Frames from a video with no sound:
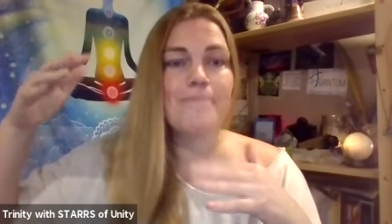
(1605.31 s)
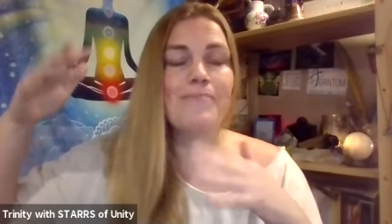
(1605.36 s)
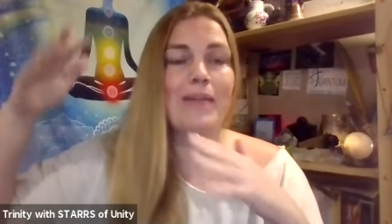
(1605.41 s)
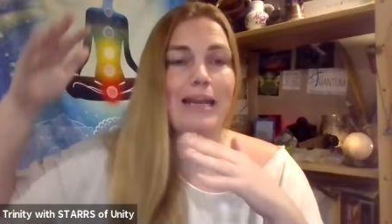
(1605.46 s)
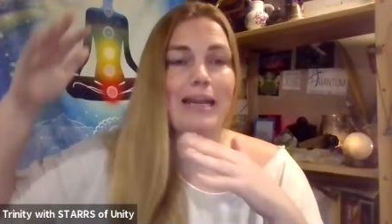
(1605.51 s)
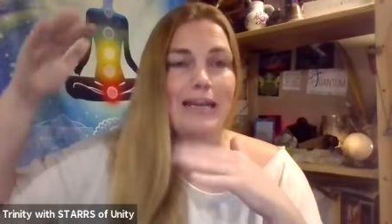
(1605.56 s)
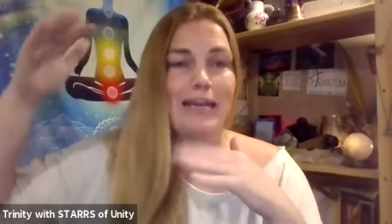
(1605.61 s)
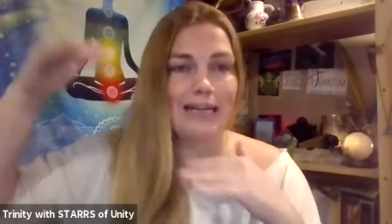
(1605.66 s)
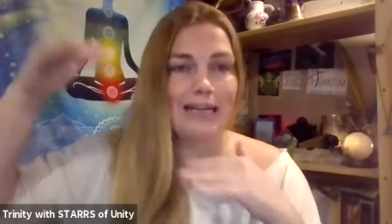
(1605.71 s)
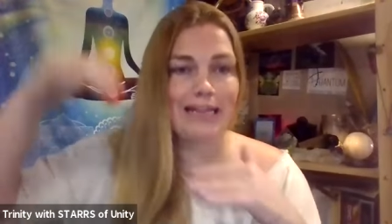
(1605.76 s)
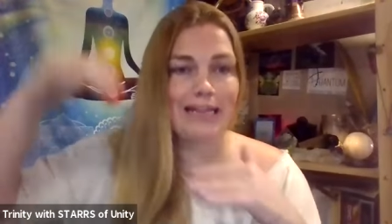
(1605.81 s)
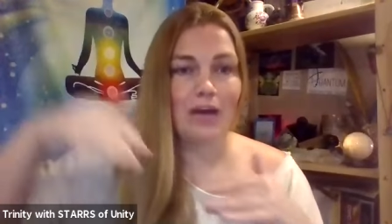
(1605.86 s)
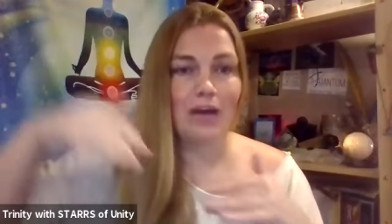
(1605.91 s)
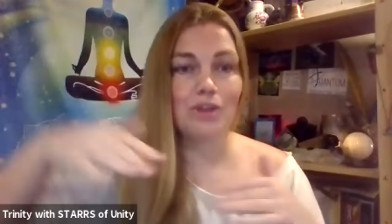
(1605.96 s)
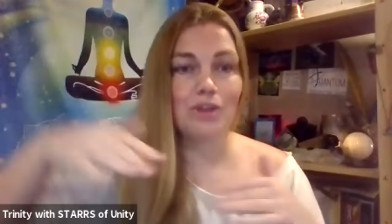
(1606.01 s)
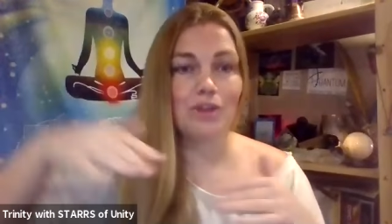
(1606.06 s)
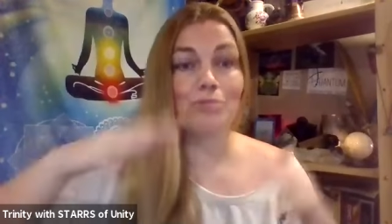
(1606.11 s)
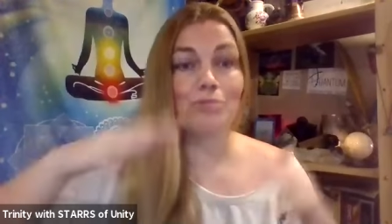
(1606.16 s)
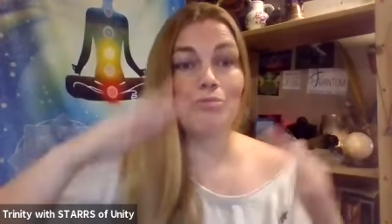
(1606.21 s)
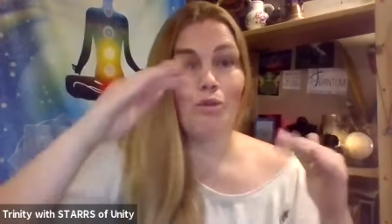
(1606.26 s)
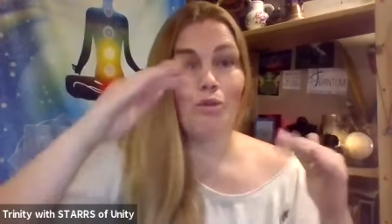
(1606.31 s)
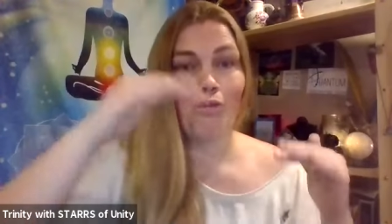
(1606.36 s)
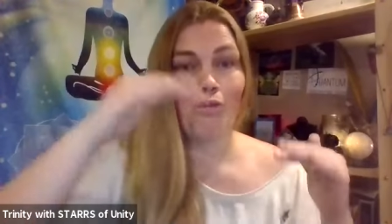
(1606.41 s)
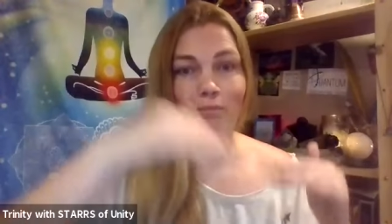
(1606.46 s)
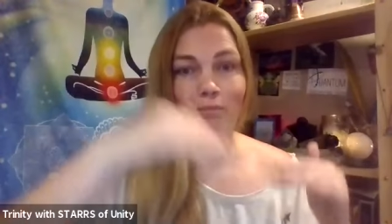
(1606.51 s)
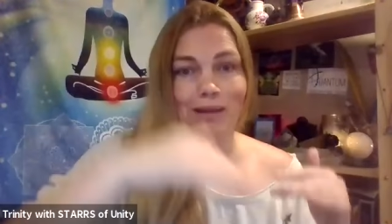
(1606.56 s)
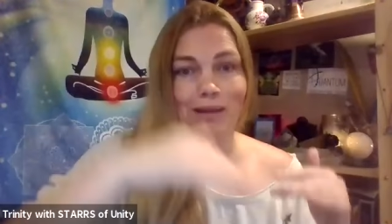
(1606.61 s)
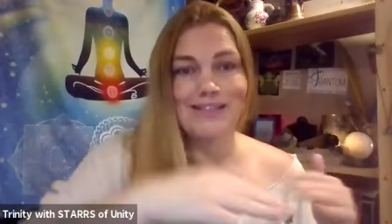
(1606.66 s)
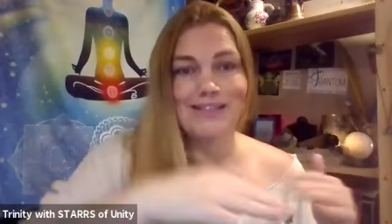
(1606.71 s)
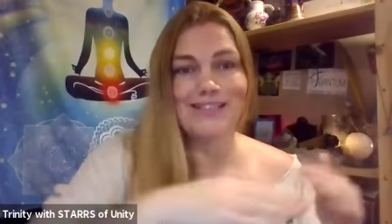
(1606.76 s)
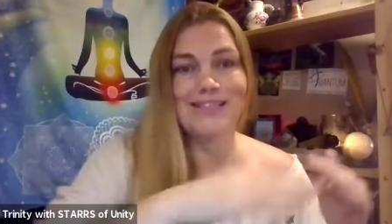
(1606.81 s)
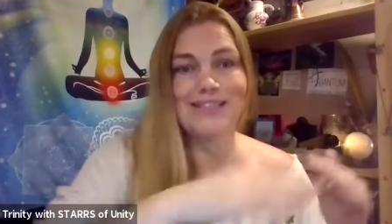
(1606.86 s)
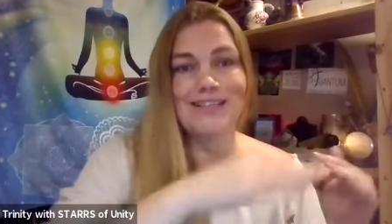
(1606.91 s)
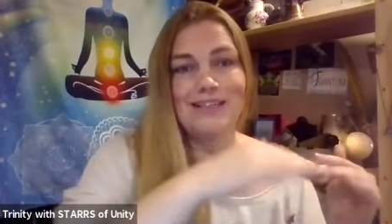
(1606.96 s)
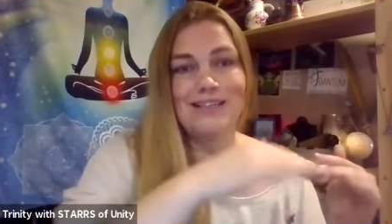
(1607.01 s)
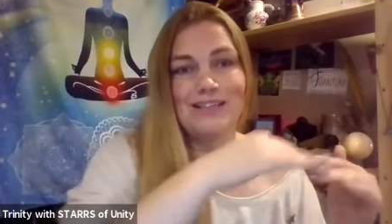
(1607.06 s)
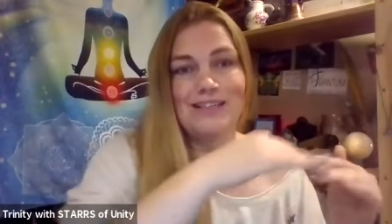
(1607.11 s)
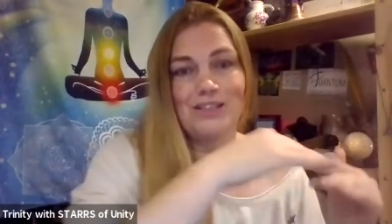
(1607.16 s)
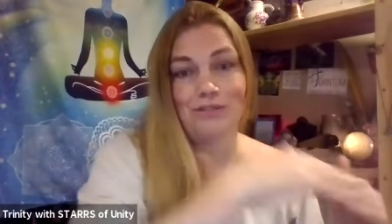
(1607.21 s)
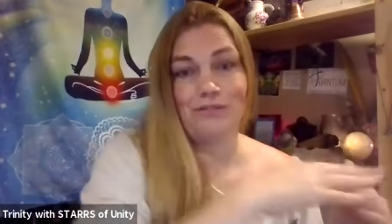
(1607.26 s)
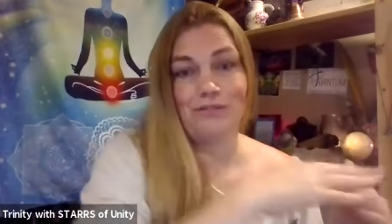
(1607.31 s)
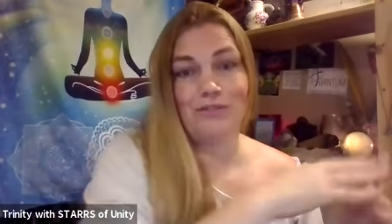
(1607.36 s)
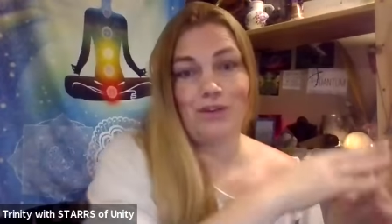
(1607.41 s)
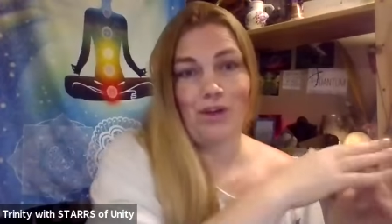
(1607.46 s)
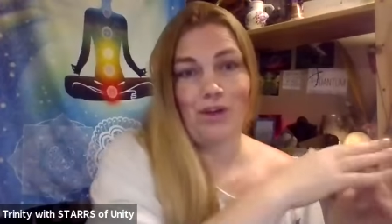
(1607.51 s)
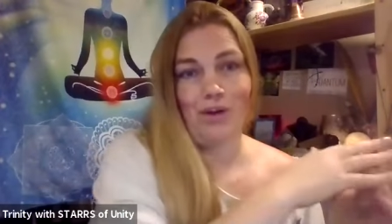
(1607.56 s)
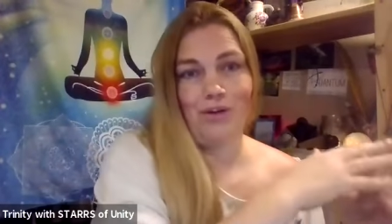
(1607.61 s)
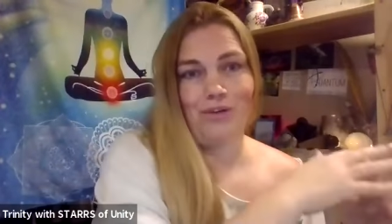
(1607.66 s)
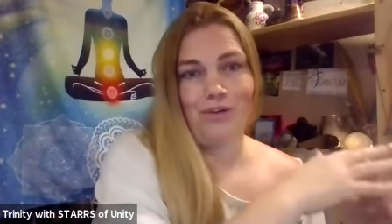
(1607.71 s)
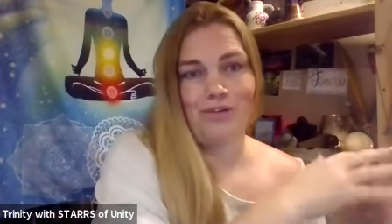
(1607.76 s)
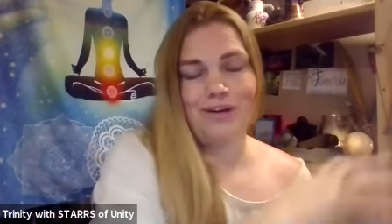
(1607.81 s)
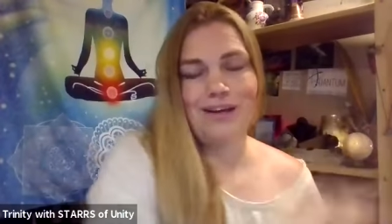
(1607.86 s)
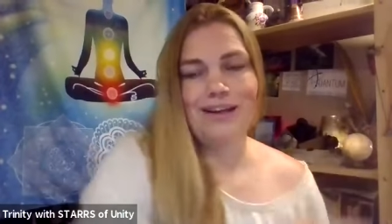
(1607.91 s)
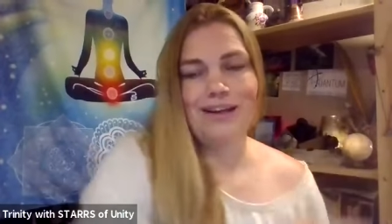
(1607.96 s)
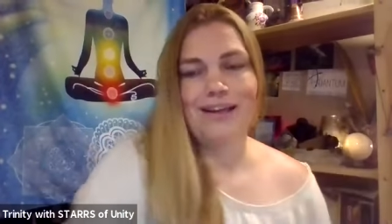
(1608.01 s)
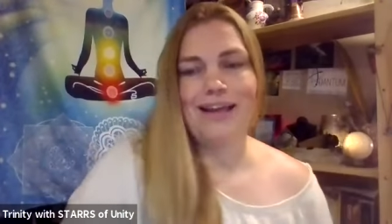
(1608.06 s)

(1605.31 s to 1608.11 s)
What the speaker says: And it allows movement to flow.